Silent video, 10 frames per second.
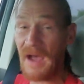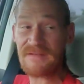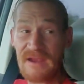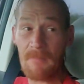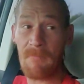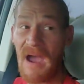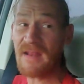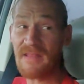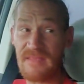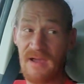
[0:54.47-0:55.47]
I take a
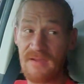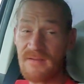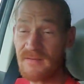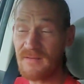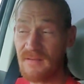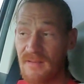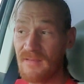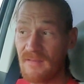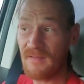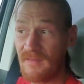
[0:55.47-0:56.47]
bite of the
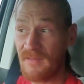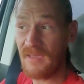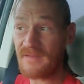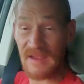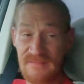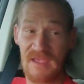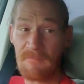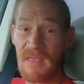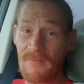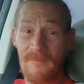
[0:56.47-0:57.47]
onion, it tastes
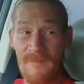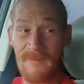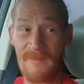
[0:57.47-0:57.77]
like metal